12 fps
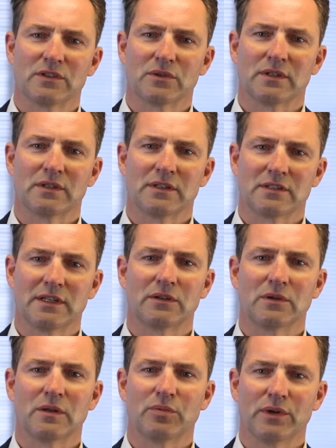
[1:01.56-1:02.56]
So it's
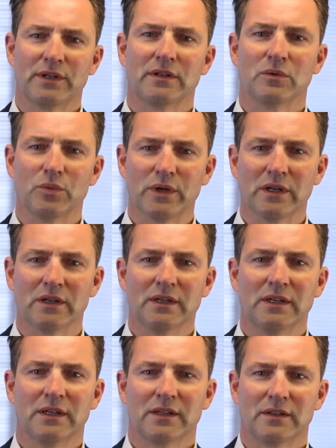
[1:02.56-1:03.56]
literally political will
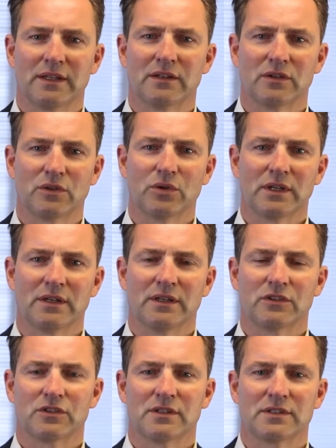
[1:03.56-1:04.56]
that could
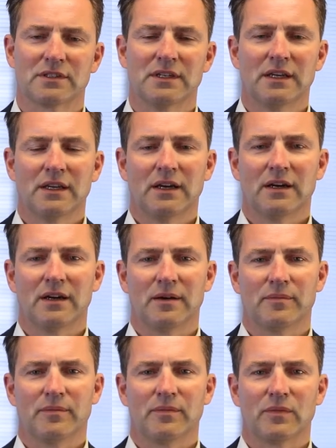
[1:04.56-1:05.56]
unhinge this.
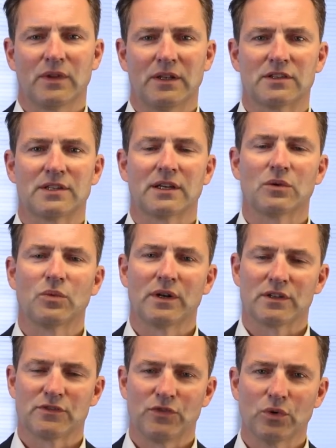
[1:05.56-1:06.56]
Then the second one
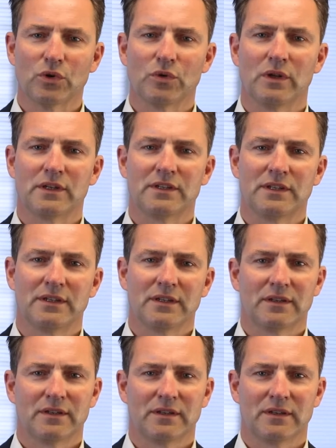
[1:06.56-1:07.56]
is fuel quality.
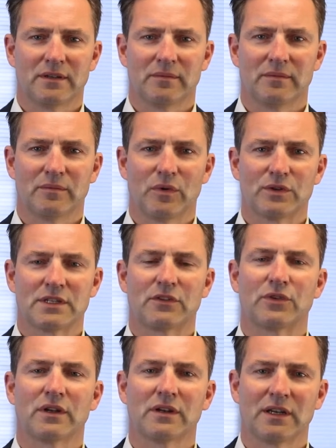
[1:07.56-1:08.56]
Most
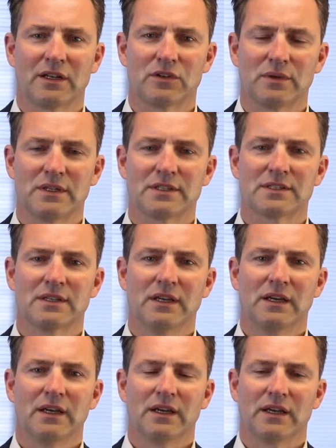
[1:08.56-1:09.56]
African countries
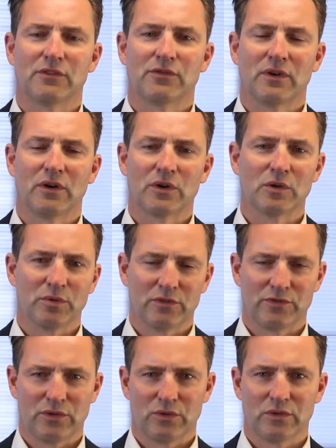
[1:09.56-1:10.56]
have horrible
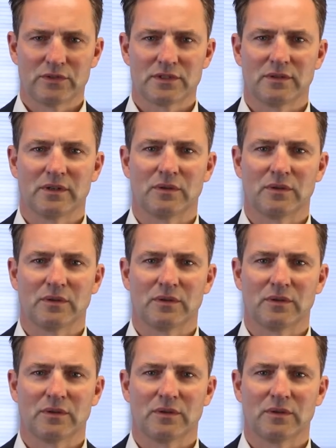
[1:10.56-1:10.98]
fuels.